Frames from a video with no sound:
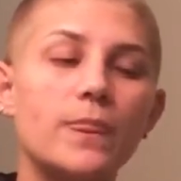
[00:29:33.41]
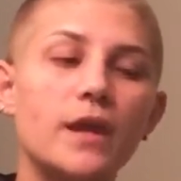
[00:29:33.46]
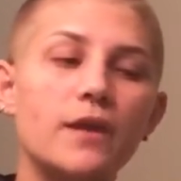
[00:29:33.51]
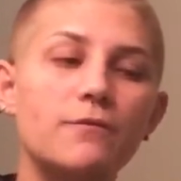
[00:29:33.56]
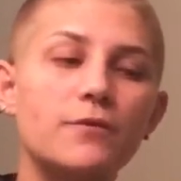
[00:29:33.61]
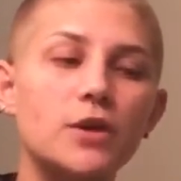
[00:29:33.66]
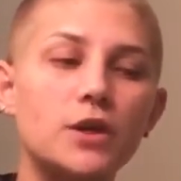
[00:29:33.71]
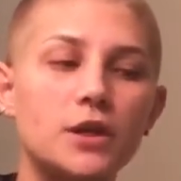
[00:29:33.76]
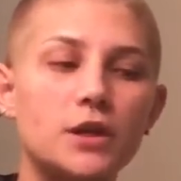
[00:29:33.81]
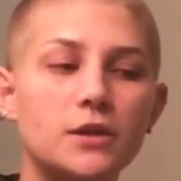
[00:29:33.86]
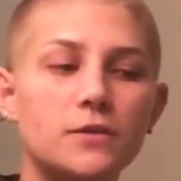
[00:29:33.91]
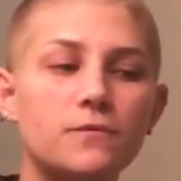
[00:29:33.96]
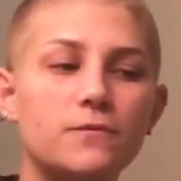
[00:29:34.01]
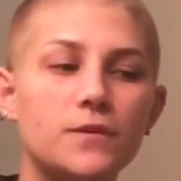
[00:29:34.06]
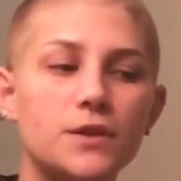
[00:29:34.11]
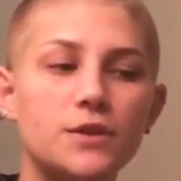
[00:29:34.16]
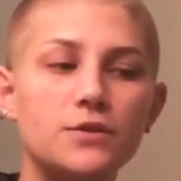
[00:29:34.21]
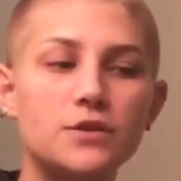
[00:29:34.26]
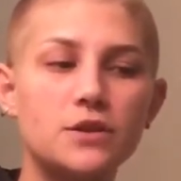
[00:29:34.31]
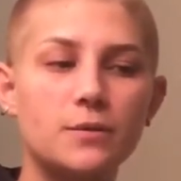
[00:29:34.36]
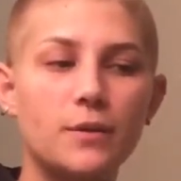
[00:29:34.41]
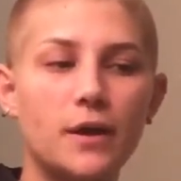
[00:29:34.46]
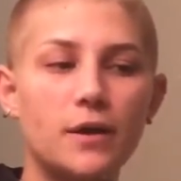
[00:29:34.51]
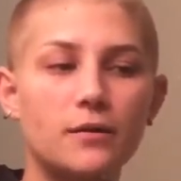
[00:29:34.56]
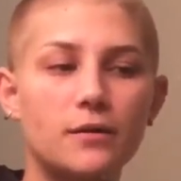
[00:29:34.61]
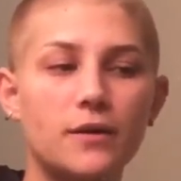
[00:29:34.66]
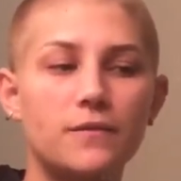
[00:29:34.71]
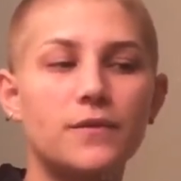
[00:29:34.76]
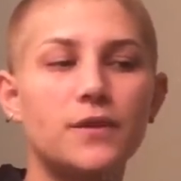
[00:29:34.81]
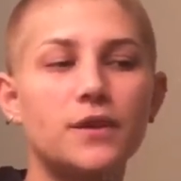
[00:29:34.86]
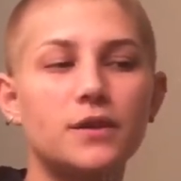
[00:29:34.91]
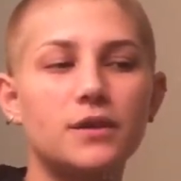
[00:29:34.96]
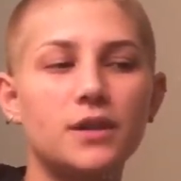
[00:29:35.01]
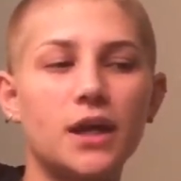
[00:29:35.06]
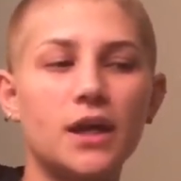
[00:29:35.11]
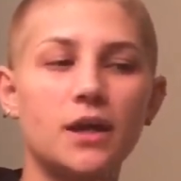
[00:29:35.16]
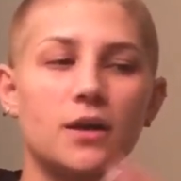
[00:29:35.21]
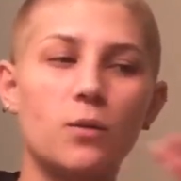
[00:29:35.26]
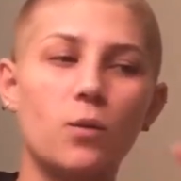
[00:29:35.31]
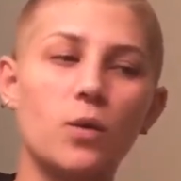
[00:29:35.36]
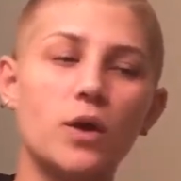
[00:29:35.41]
If you're confused about, if you're like